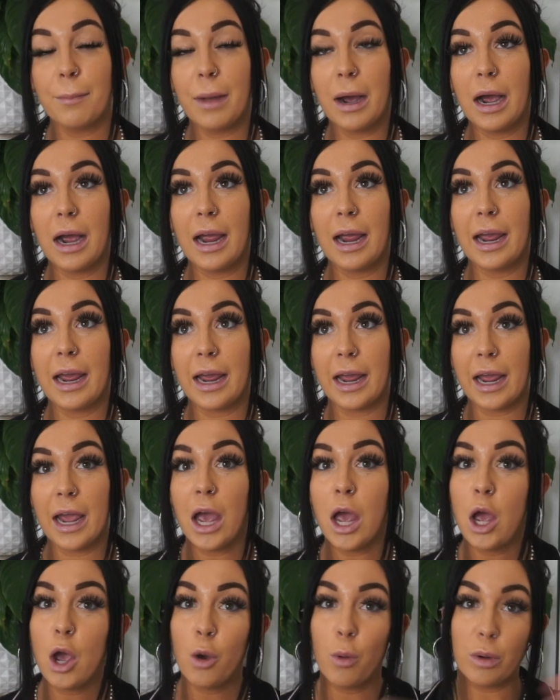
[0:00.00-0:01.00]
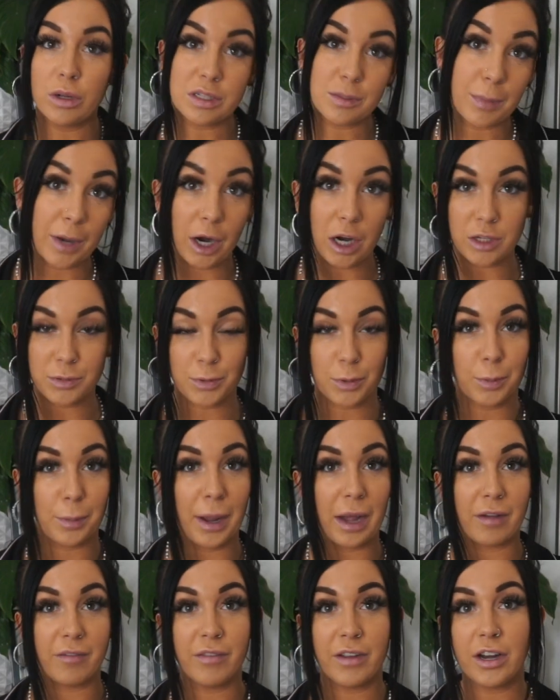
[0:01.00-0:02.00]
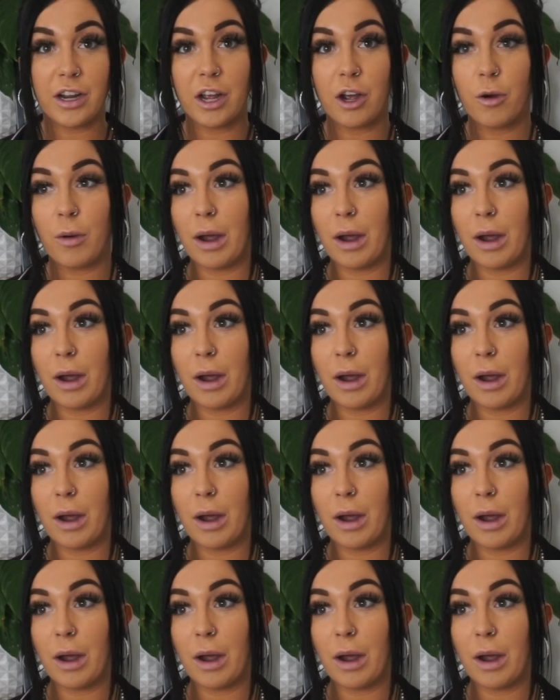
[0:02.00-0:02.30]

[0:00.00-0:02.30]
my what's in my hospital bag video.